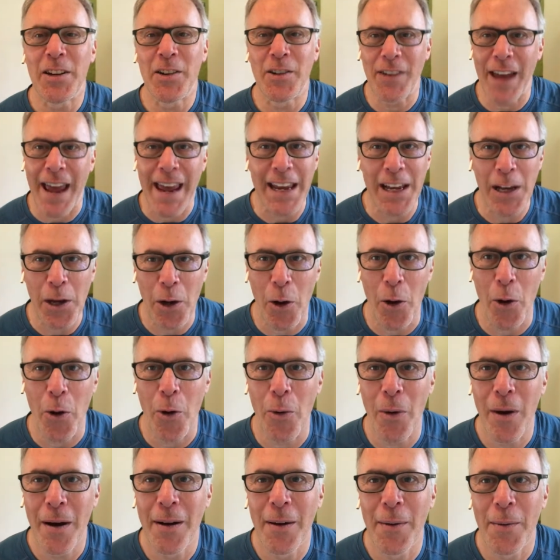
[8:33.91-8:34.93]

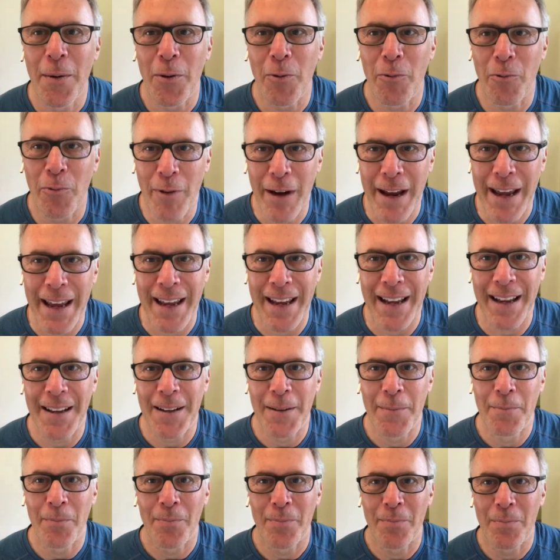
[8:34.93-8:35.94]
Jayco rig.
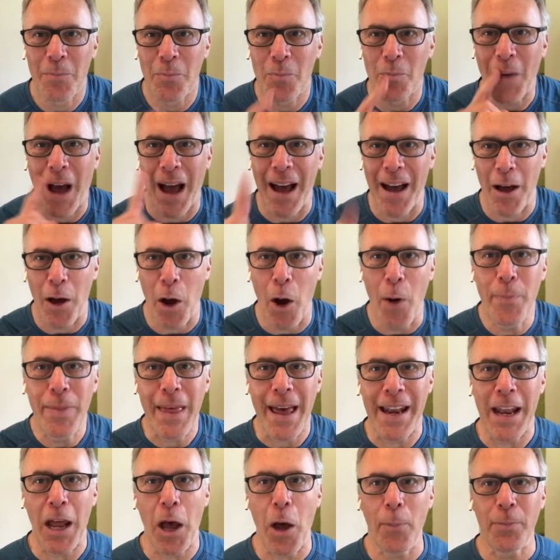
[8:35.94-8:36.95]
Hope
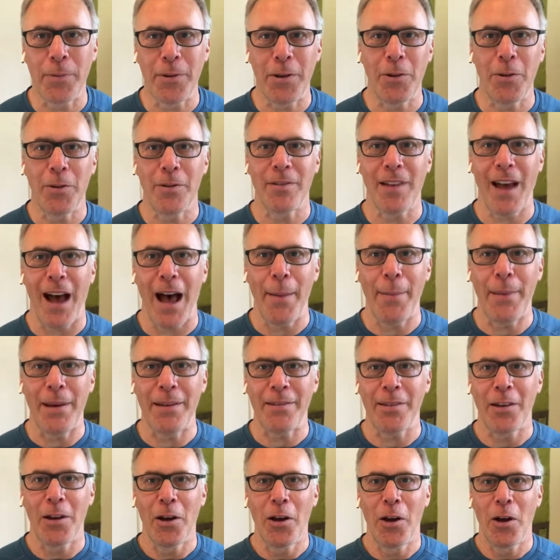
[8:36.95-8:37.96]
that helped you,
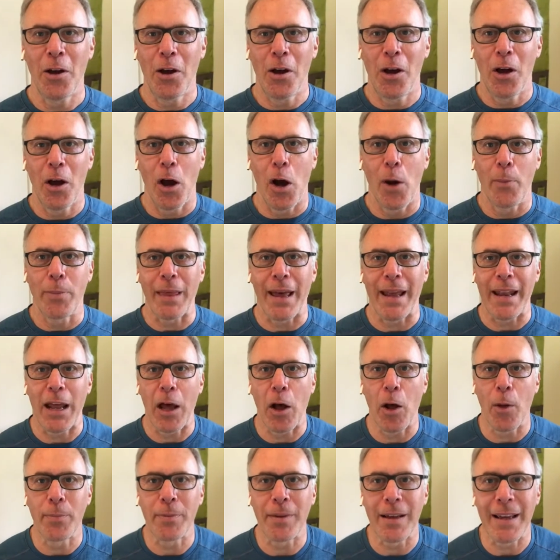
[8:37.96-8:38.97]
Thomas. Hope that
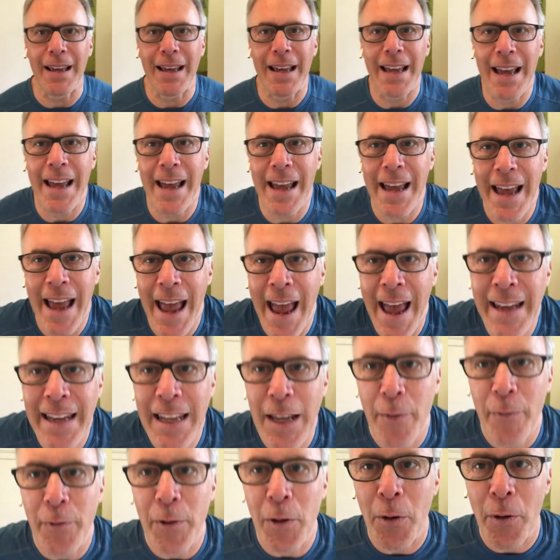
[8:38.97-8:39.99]
helped any
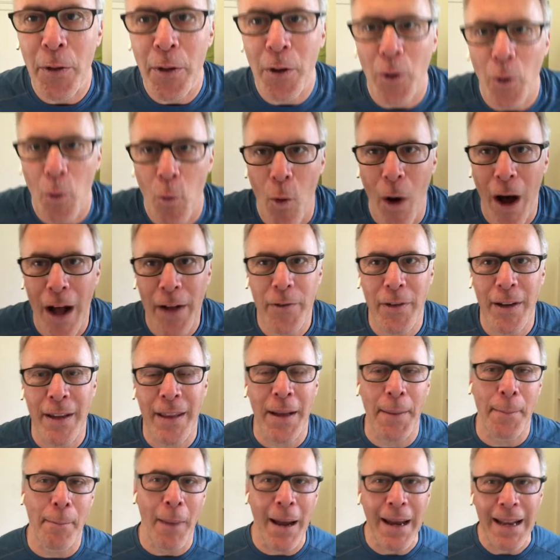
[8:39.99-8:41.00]
of you that are watching
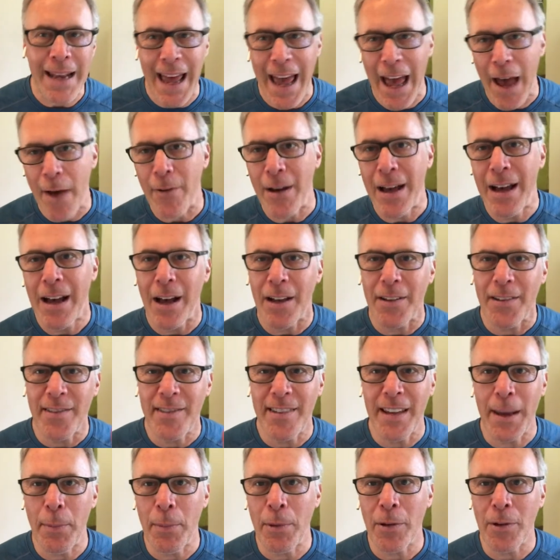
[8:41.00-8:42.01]
that might have a
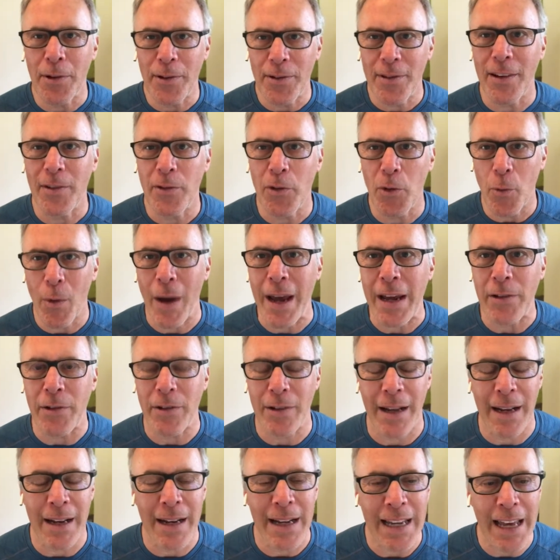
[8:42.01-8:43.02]
similar
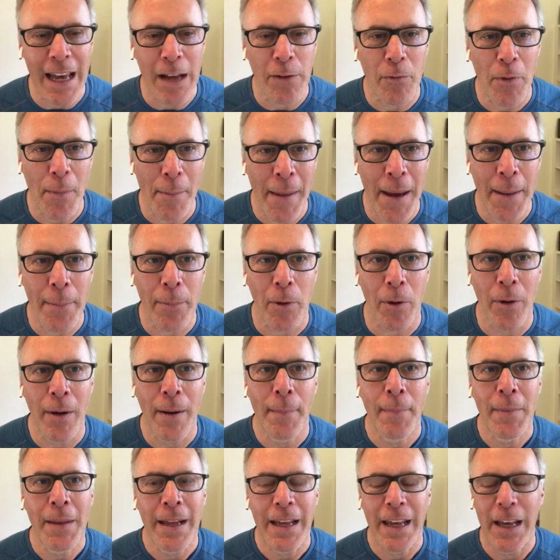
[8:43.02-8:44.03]
situation. And again, remember,
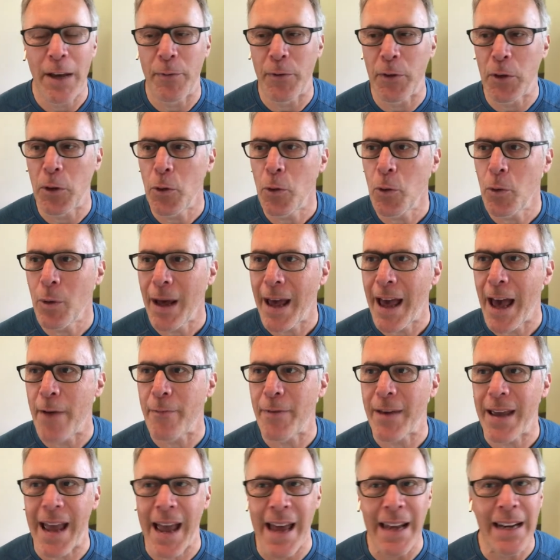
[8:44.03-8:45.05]
if you
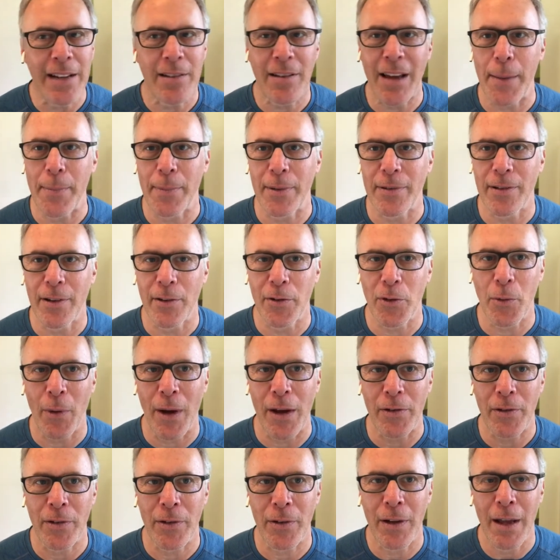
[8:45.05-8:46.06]
have any type of
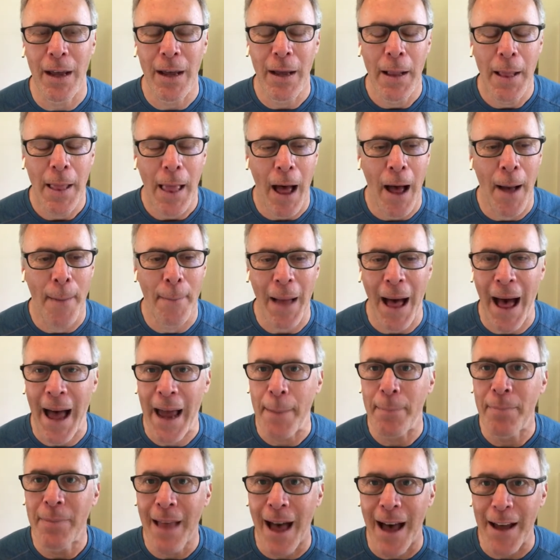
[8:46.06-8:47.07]
situation, I
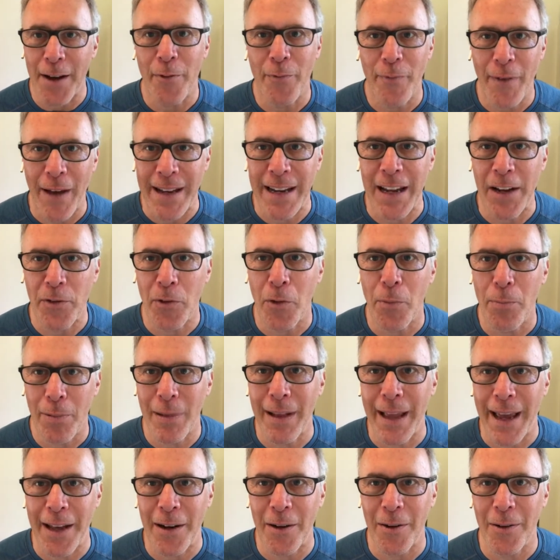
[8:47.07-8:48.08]
am not a financial
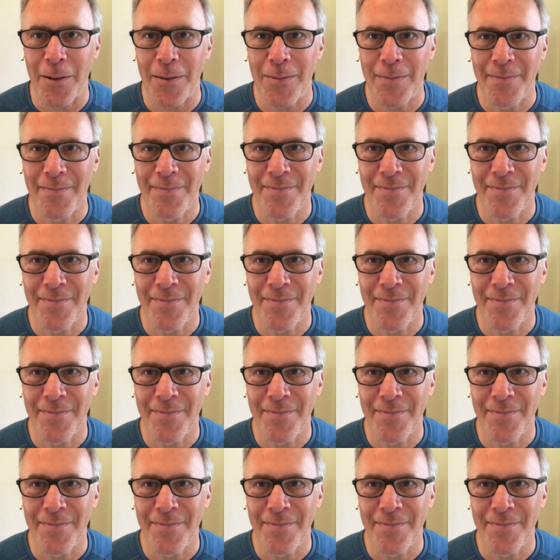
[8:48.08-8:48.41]
planner.